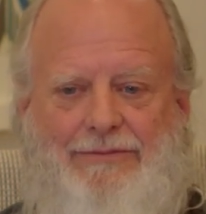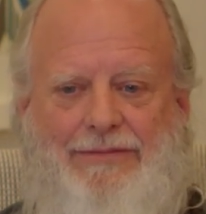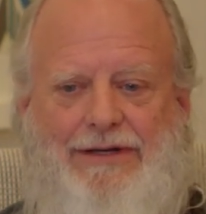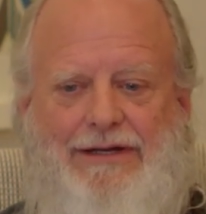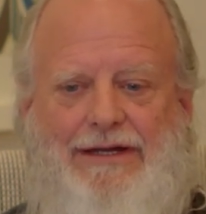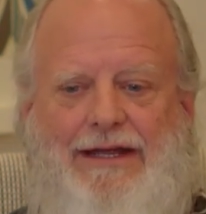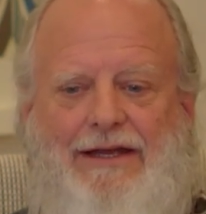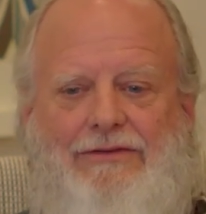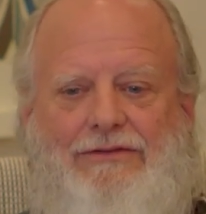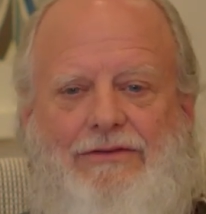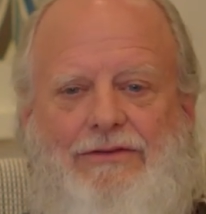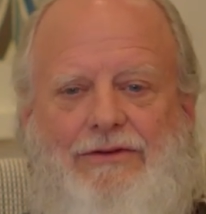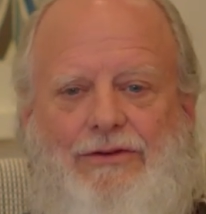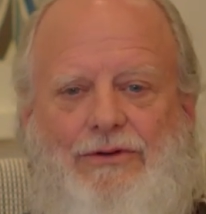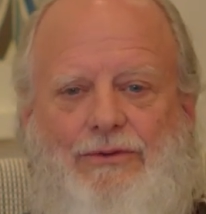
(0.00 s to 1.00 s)
but it has to
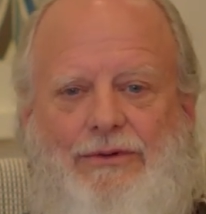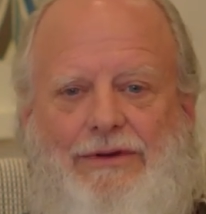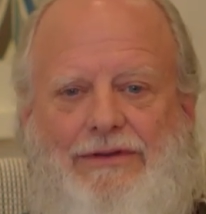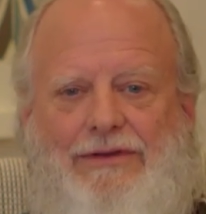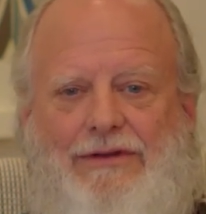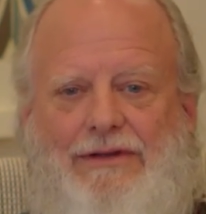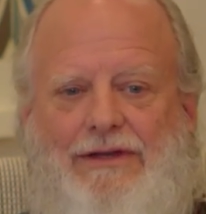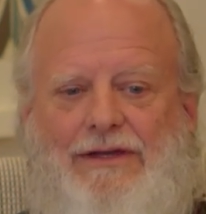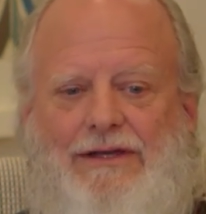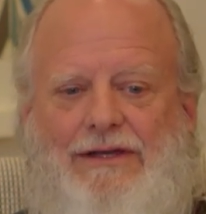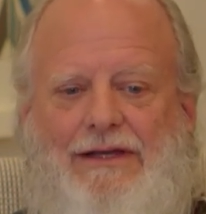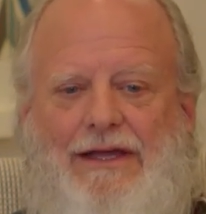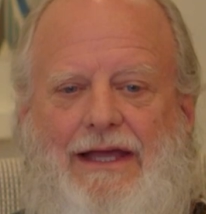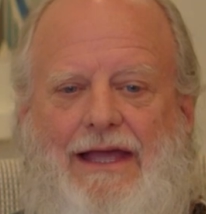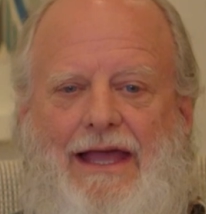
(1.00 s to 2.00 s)
do with
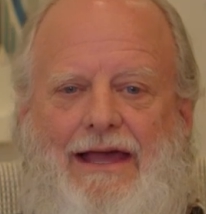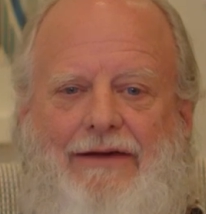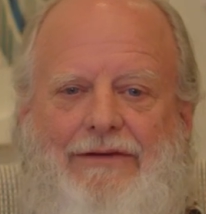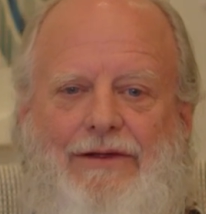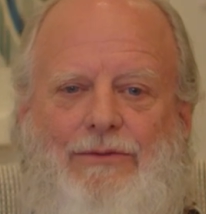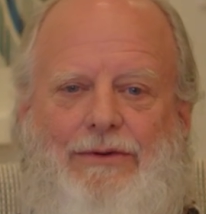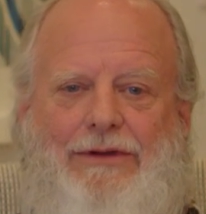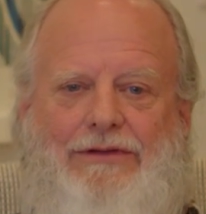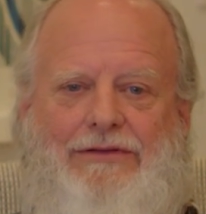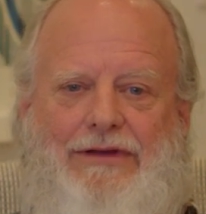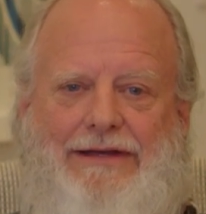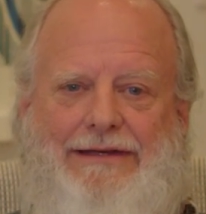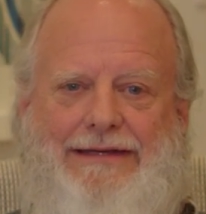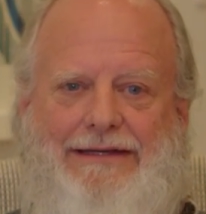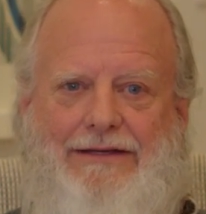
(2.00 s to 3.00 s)
having one's
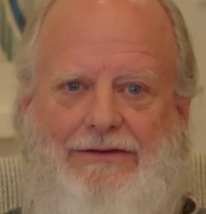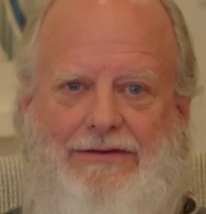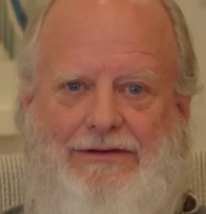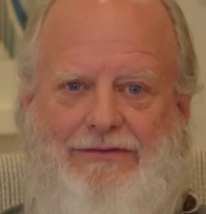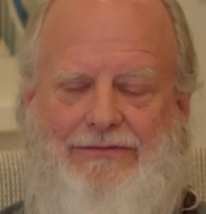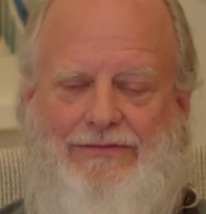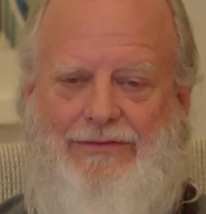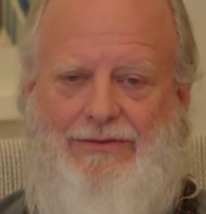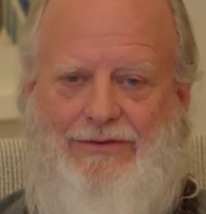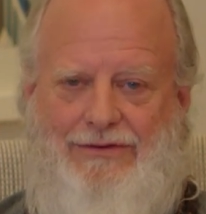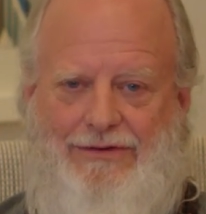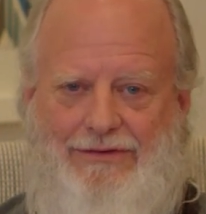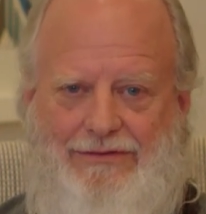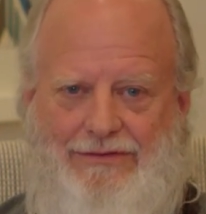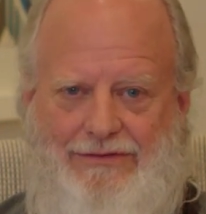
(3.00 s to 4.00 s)
identity
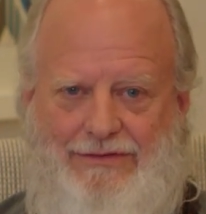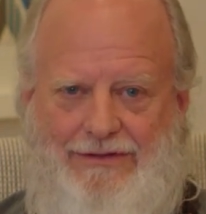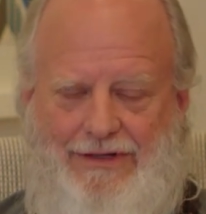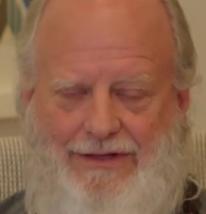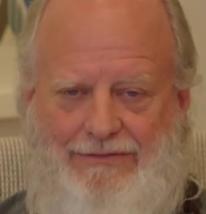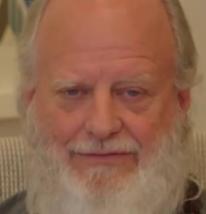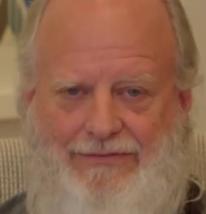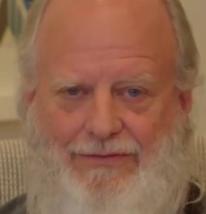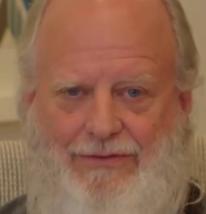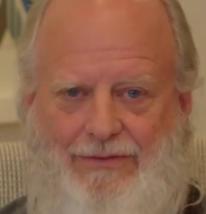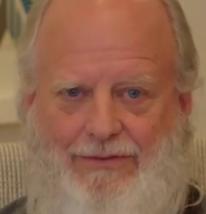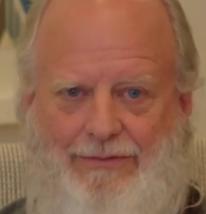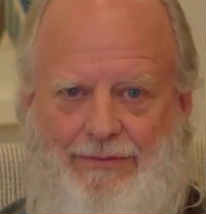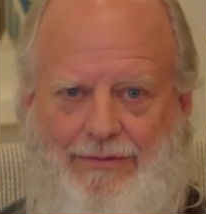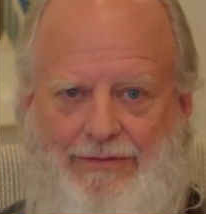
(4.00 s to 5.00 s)
forged and
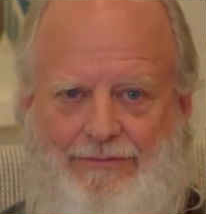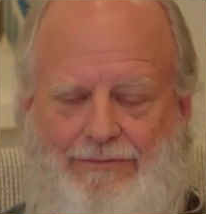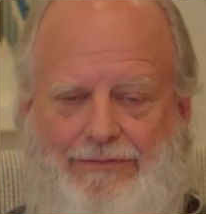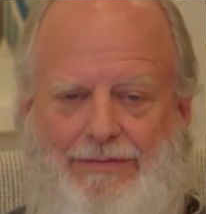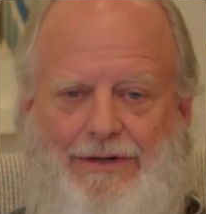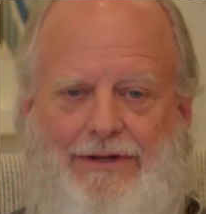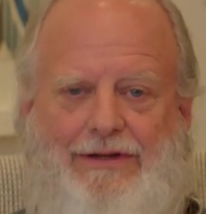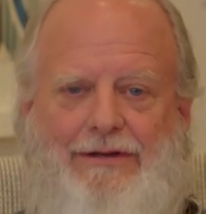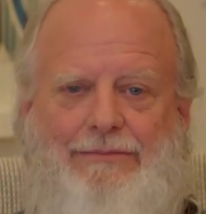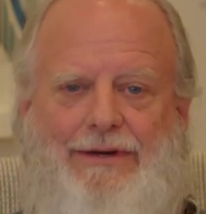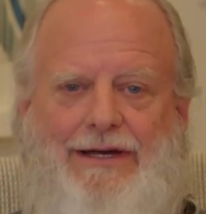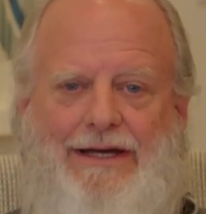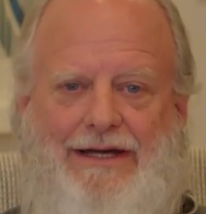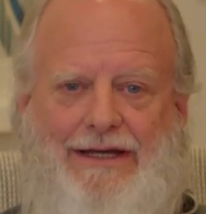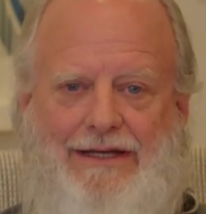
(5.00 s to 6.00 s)
formed merely
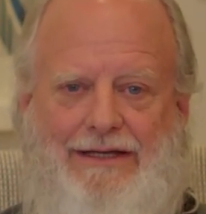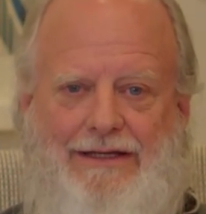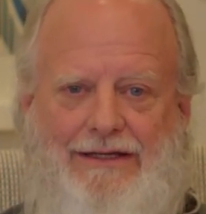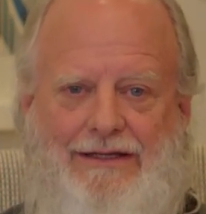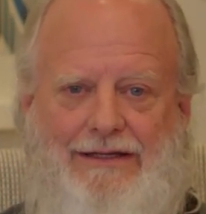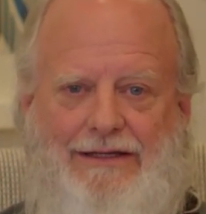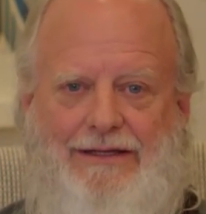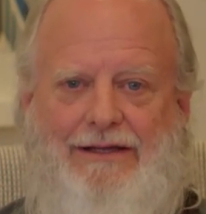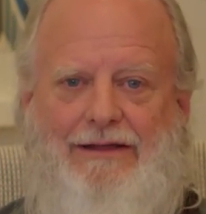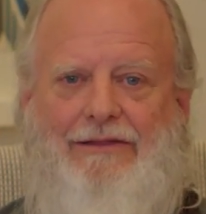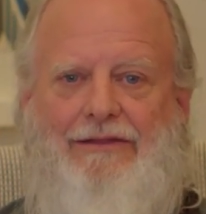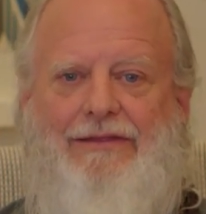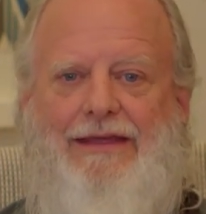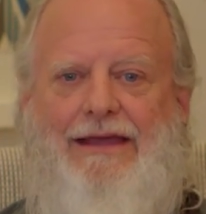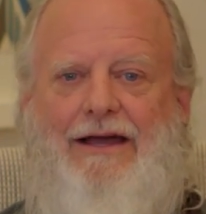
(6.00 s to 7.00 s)
by
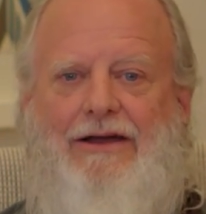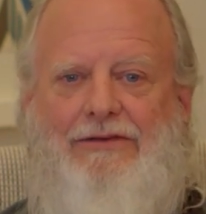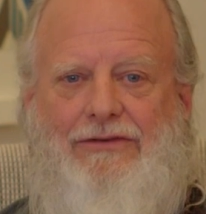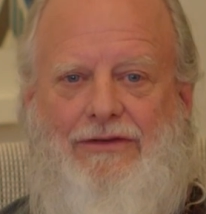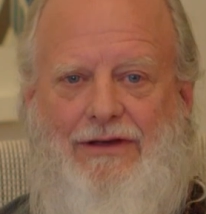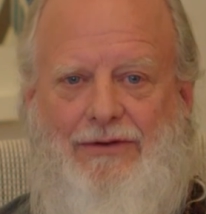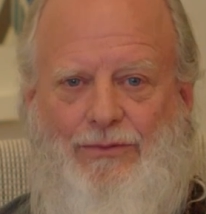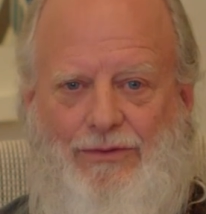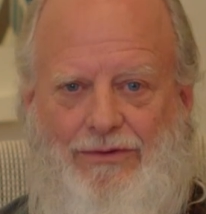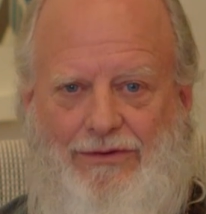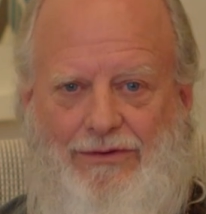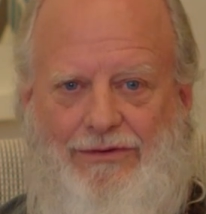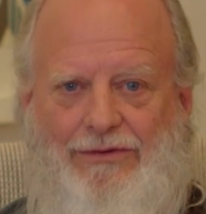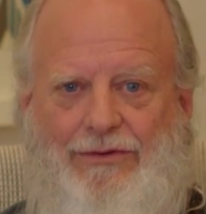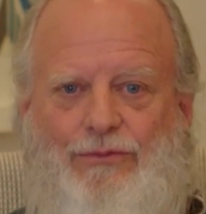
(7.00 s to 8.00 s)
the outside
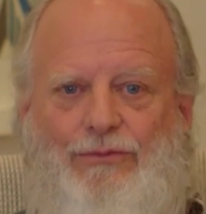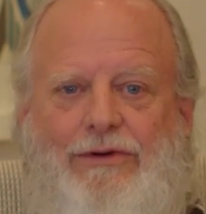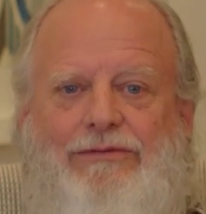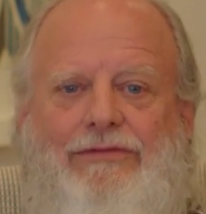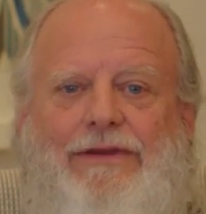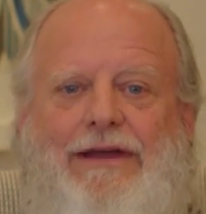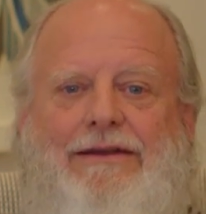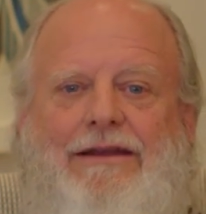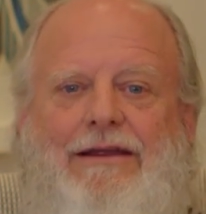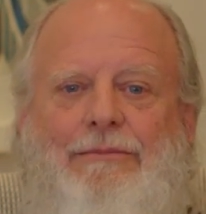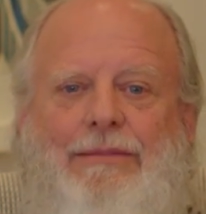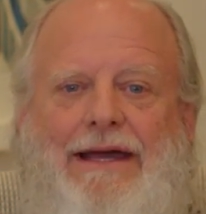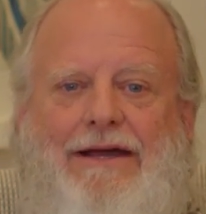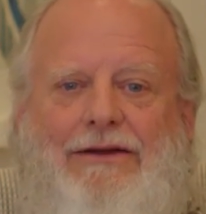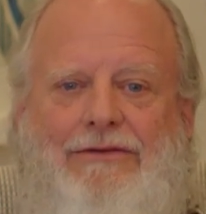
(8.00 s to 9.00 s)
world reflecting
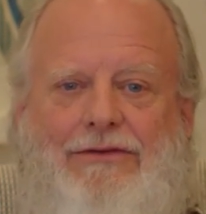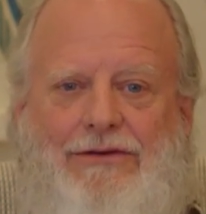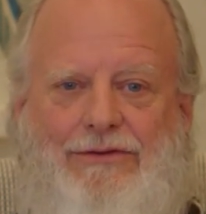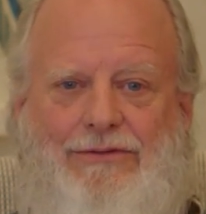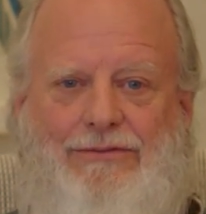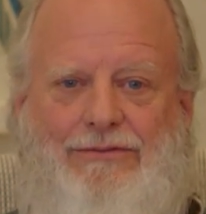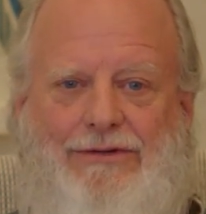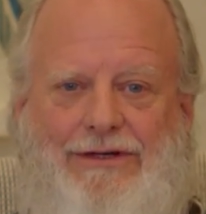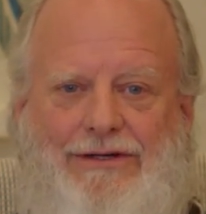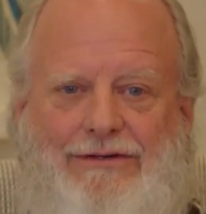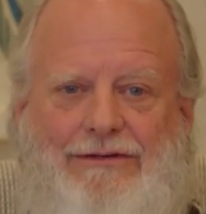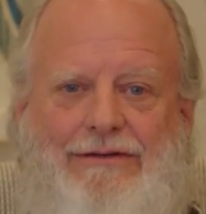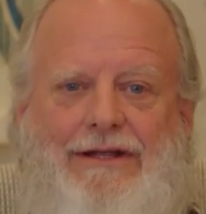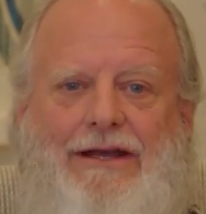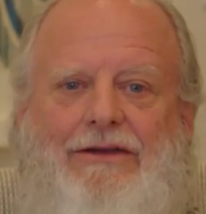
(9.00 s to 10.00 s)
back to you what
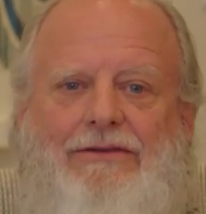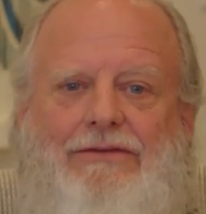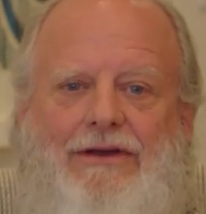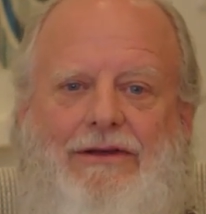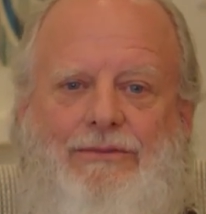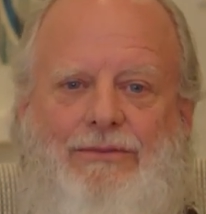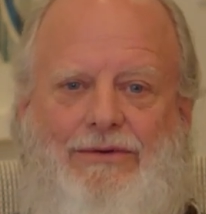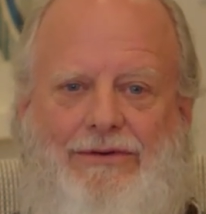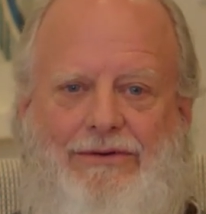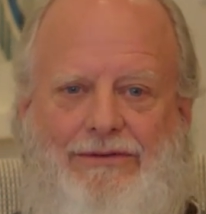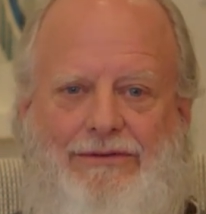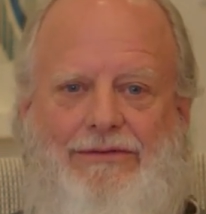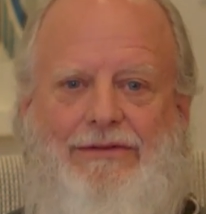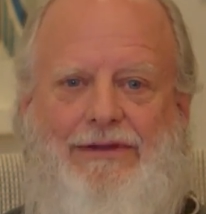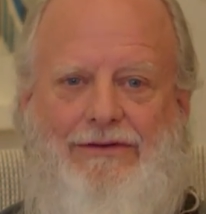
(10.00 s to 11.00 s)
the outside world
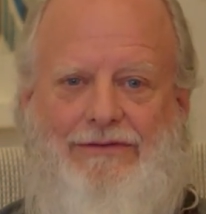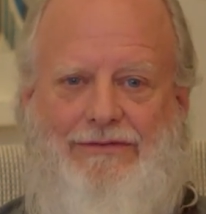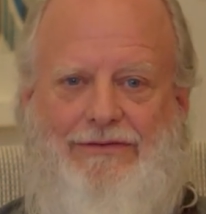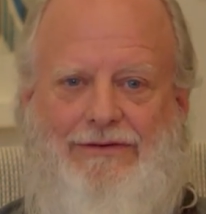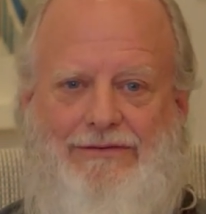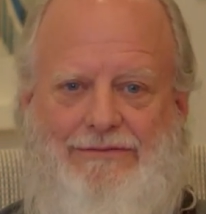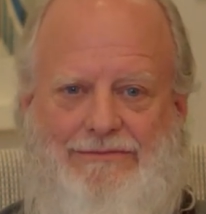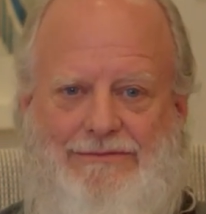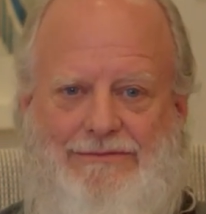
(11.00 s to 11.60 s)
thinks of you.